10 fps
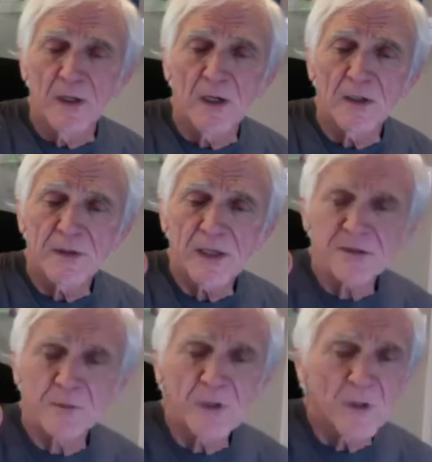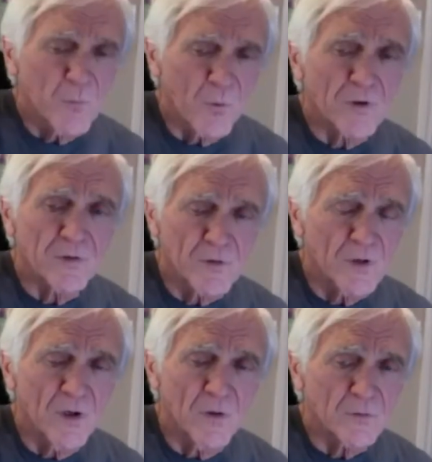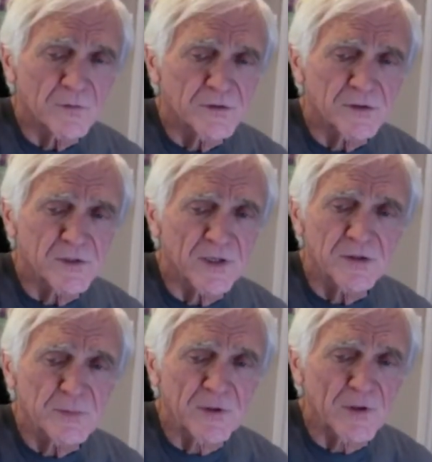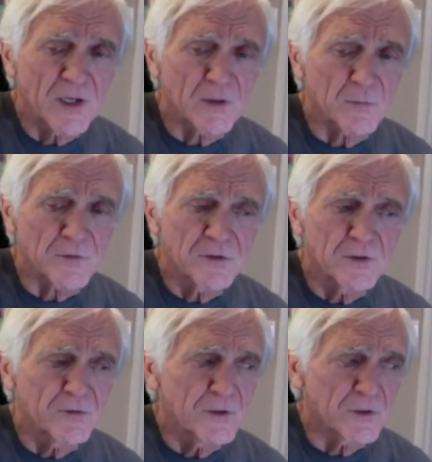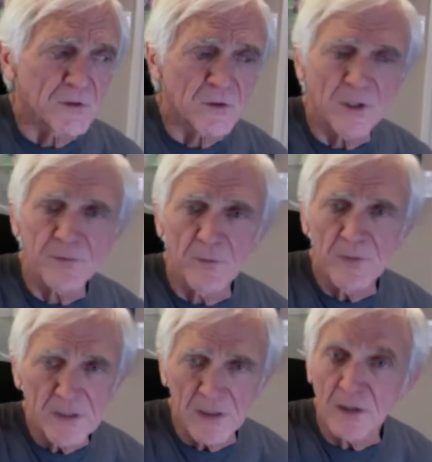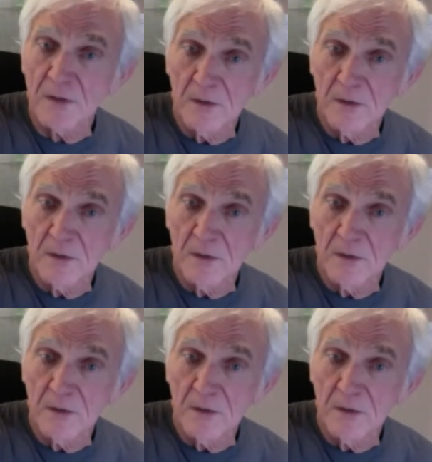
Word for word: Uh, that's really important to know. It's just like spirit animals, you know, you can look up the meaning,